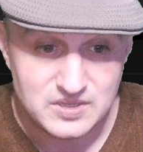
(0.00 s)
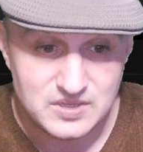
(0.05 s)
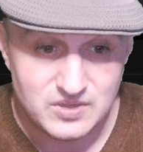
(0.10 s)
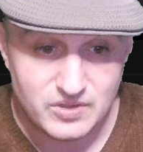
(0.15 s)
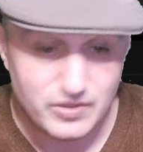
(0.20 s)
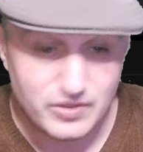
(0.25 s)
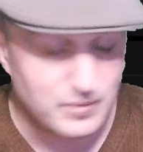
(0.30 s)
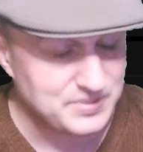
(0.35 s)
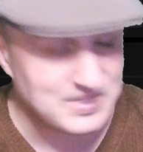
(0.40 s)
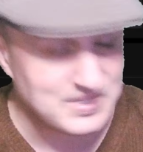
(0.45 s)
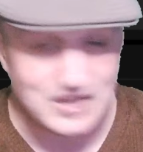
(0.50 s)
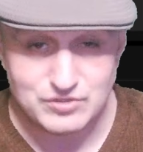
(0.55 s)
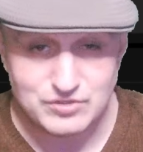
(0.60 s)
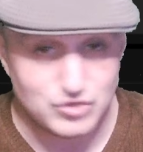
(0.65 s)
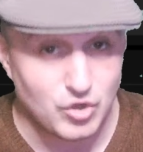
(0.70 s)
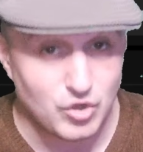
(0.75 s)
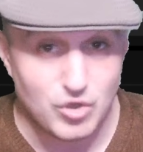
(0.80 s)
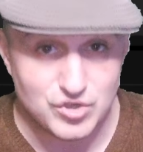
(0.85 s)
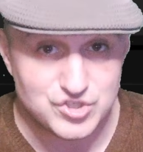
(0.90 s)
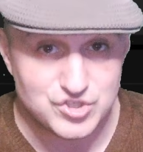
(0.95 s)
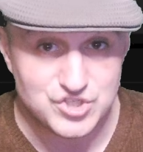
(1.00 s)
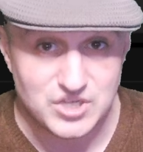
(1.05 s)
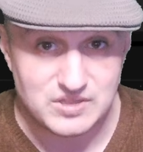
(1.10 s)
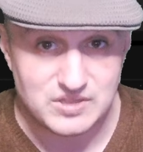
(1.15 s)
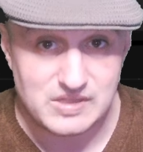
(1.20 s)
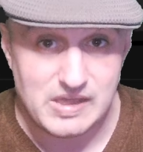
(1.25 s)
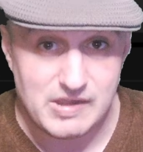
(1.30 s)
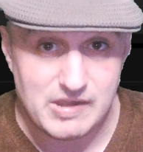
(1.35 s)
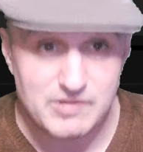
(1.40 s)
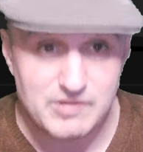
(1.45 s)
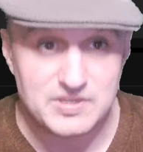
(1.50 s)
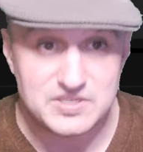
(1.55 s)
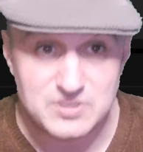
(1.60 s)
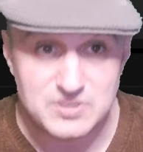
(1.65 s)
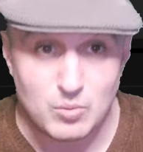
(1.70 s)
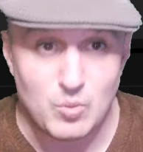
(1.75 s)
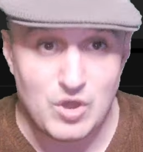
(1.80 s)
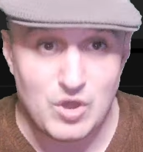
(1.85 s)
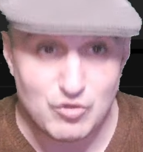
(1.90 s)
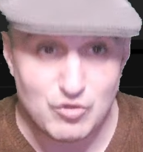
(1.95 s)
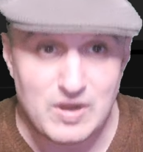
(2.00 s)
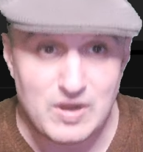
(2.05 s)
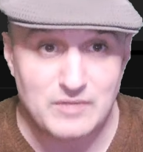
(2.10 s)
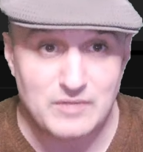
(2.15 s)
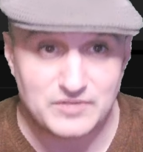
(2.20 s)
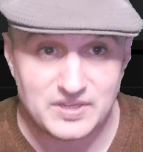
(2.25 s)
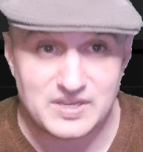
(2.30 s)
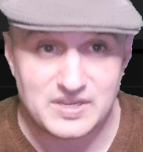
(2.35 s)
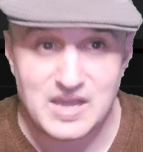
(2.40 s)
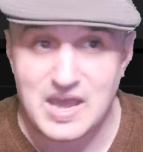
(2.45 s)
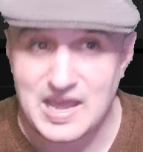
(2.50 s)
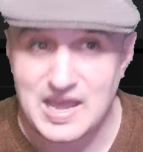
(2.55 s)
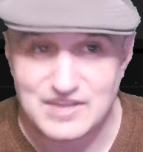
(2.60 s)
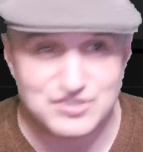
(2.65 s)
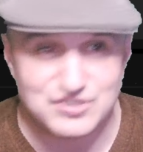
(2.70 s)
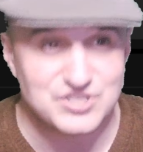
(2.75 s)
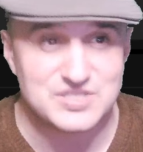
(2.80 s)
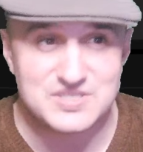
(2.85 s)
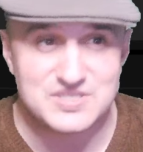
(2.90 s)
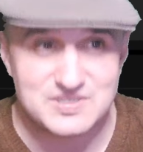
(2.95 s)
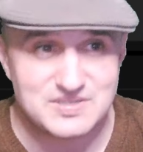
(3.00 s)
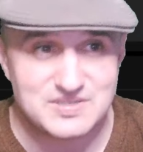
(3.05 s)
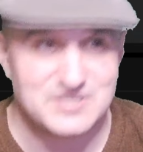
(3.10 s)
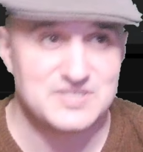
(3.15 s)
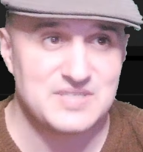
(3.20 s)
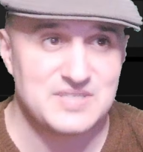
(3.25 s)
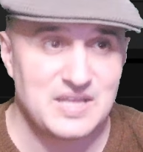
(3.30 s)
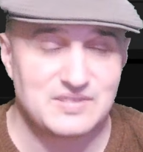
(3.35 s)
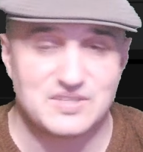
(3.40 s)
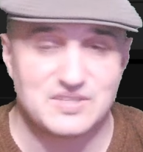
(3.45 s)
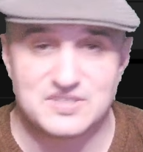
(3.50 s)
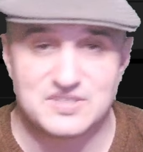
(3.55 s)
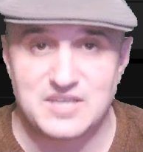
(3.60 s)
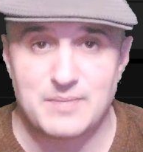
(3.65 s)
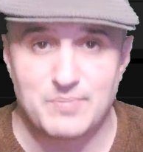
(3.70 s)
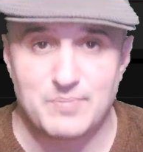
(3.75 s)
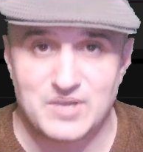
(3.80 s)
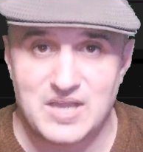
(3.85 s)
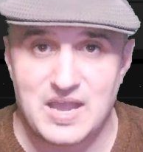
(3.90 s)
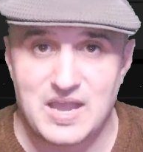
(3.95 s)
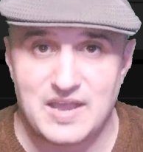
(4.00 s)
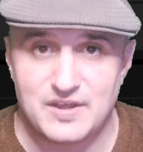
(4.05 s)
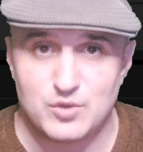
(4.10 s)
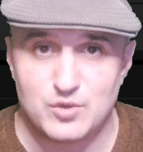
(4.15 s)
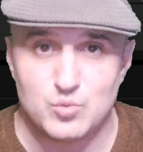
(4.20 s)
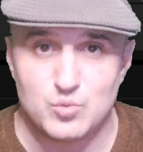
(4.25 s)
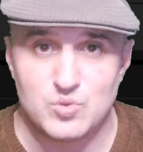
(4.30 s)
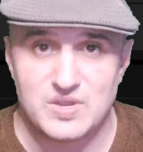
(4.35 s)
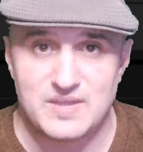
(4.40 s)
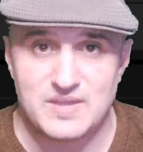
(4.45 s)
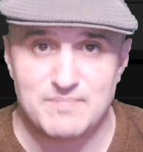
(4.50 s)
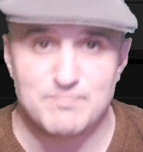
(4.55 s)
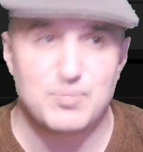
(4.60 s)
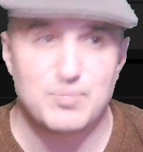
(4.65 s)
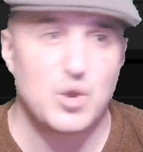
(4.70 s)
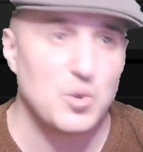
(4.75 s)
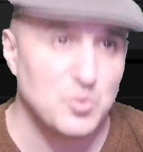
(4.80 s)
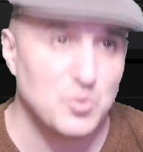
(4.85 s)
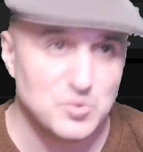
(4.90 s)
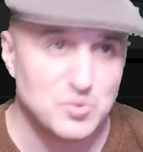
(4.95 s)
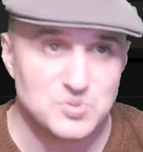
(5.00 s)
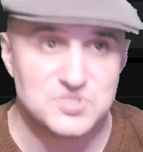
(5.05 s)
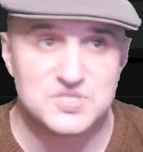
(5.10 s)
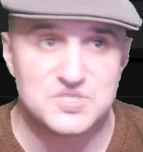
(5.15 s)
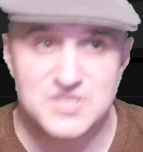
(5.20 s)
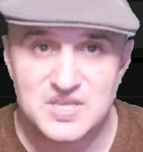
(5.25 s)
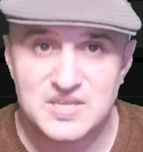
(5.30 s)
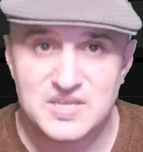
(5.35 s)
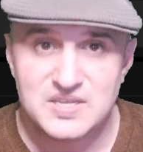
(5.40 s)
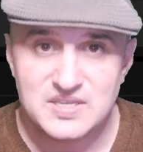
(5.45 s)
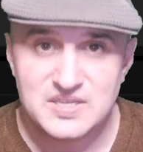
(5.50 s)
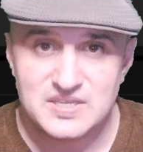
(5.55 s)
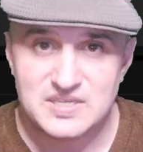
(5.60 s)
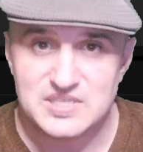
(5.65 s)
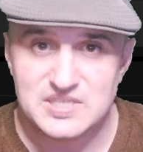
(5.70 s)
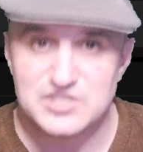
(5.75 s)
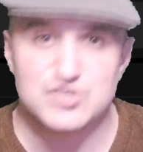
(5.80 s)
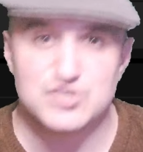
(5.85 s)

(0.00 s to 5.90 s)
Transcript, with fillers: Although he's not dog shit there. He's a well rounded guy, just he's not the type of guy to impose his